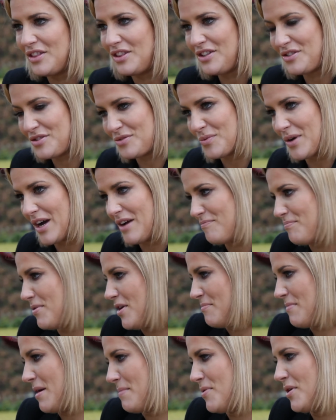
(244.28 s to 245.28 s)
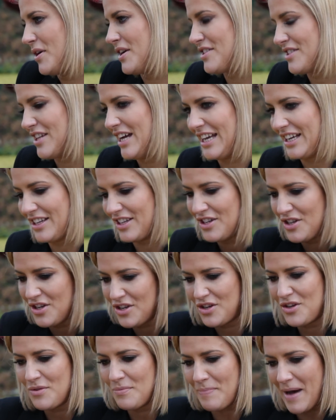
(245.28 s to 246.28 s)
this is what I put in my book, is like,
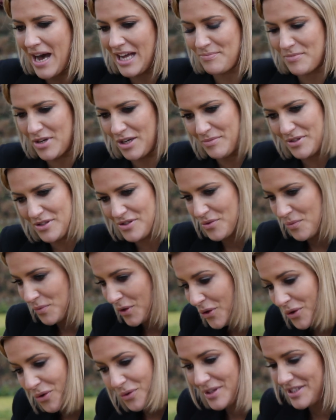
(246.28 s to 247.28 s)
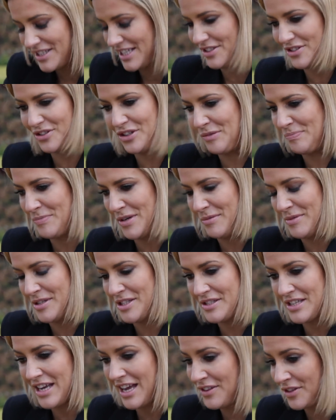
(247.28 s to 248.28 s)
bad moments will always lead to good
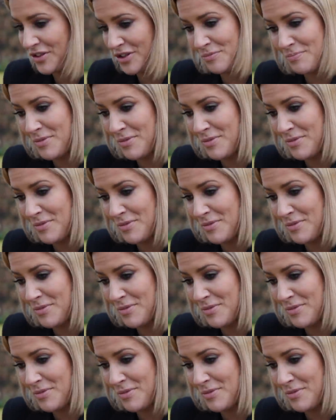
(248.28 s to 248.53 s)
moments, and the good